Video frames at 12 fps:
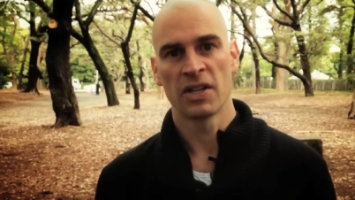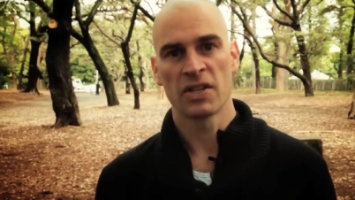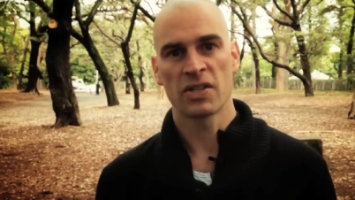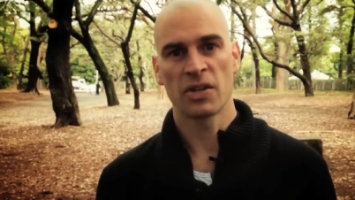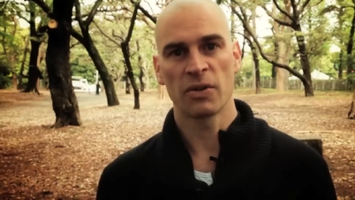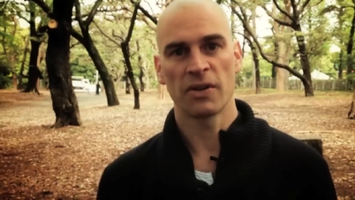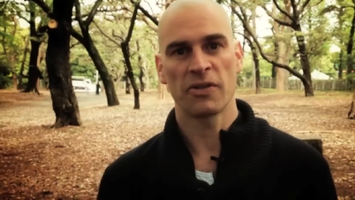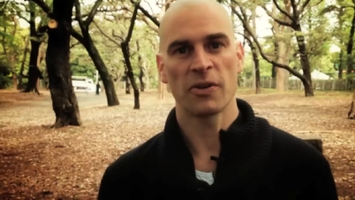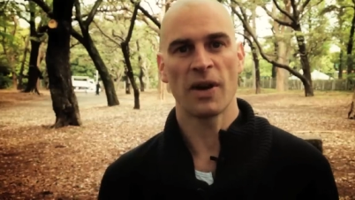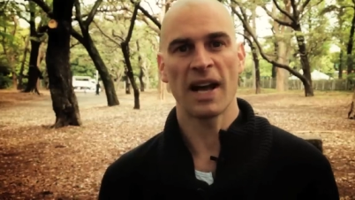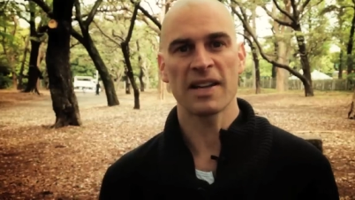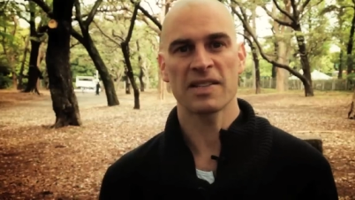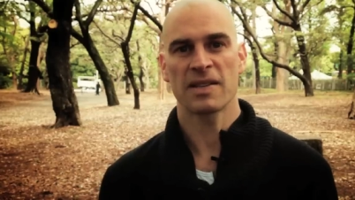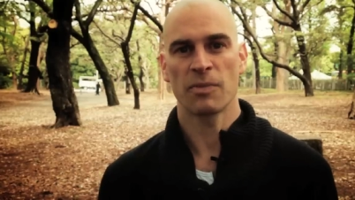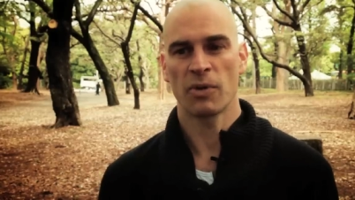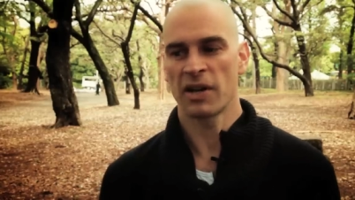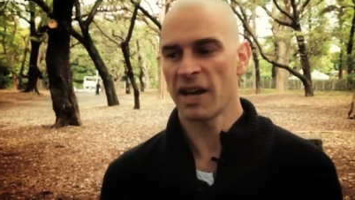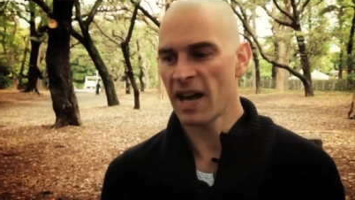So if you ask
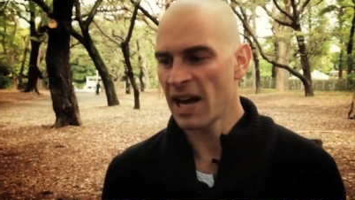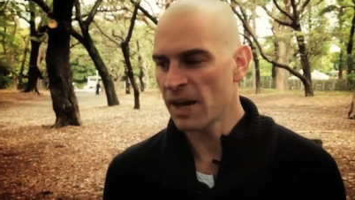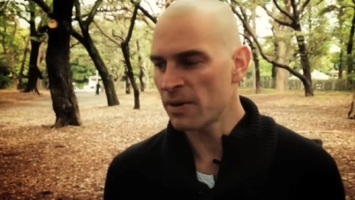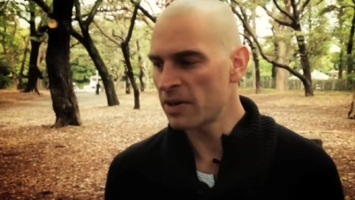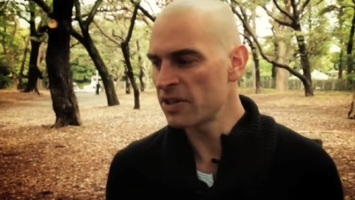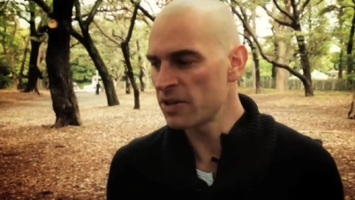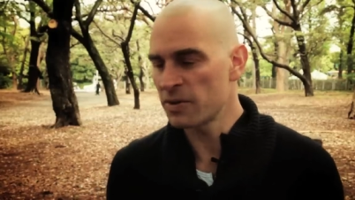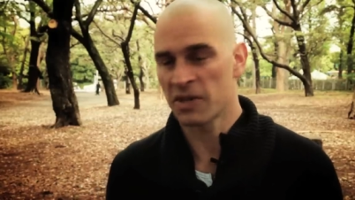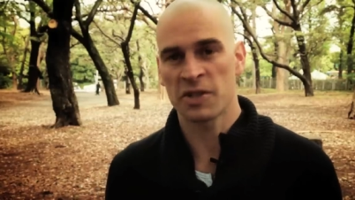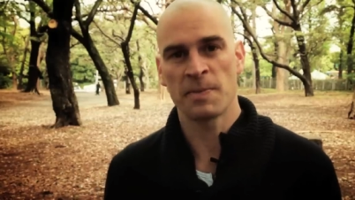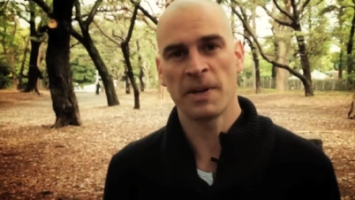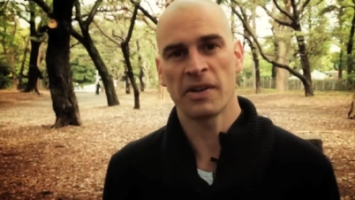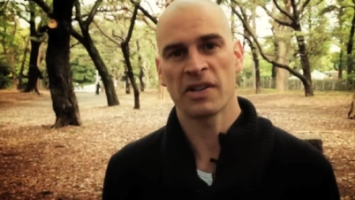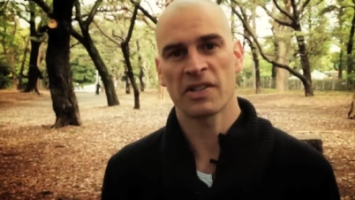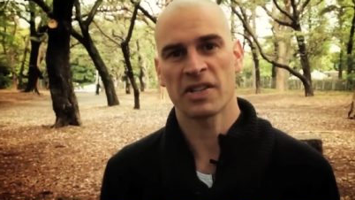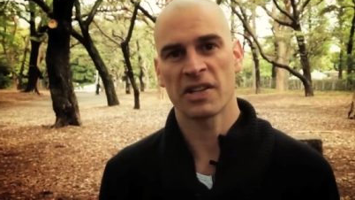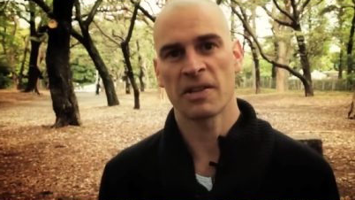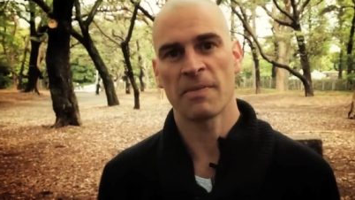someone, how are you
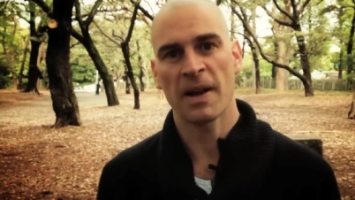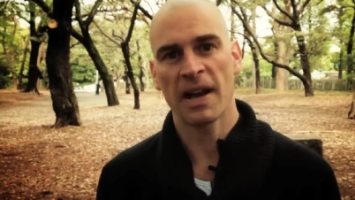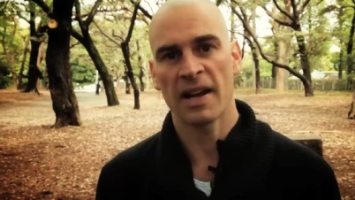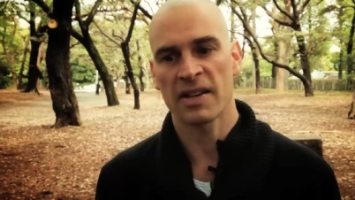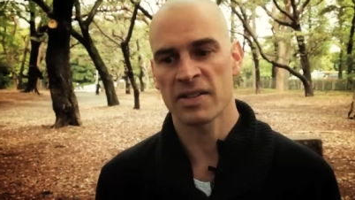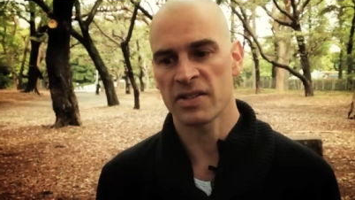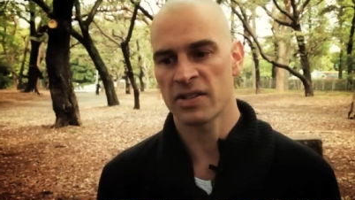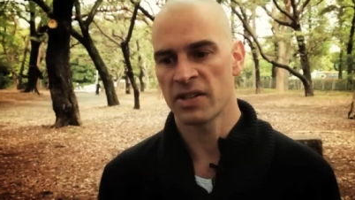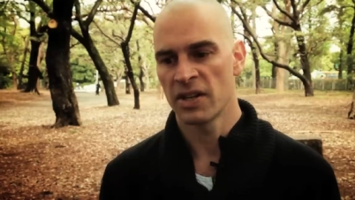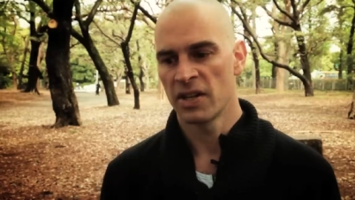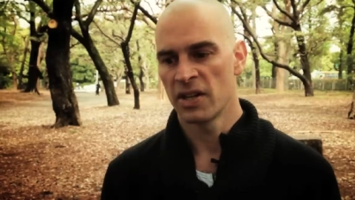experiencing the past?